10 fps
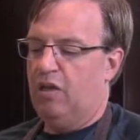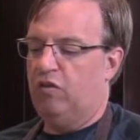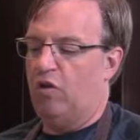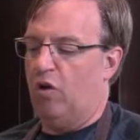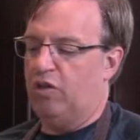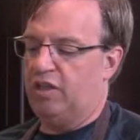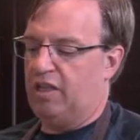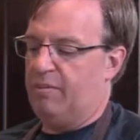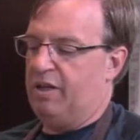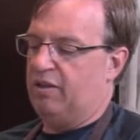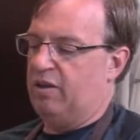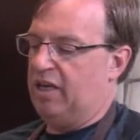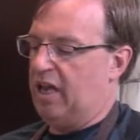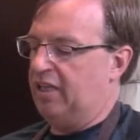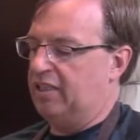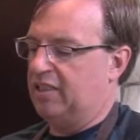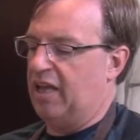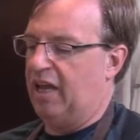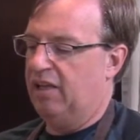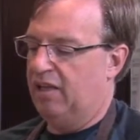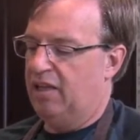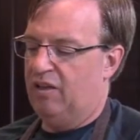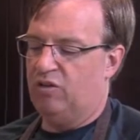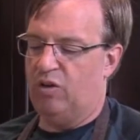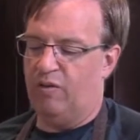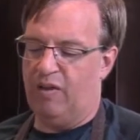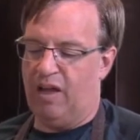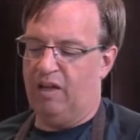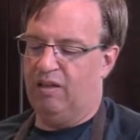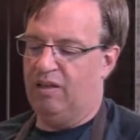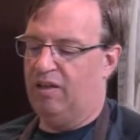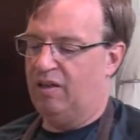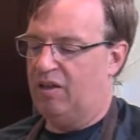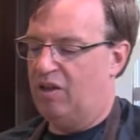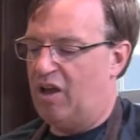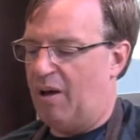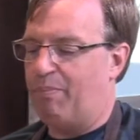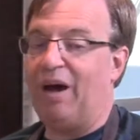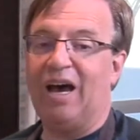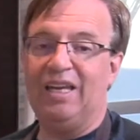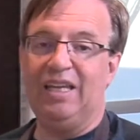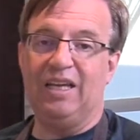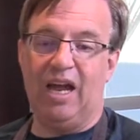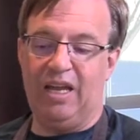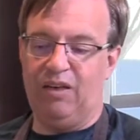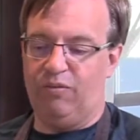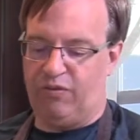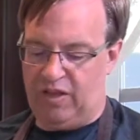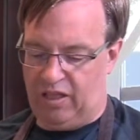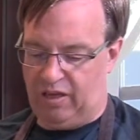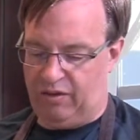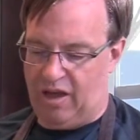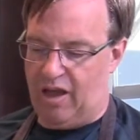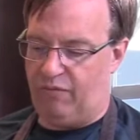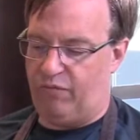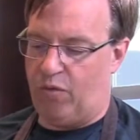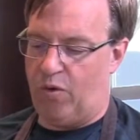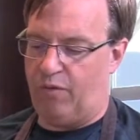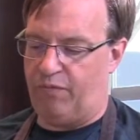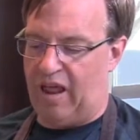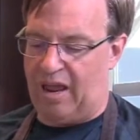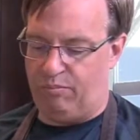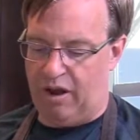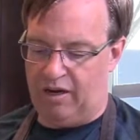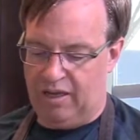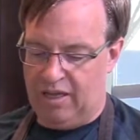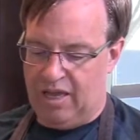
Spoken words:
So but it's a really nice sort of a putty kind of feeling for flatbread.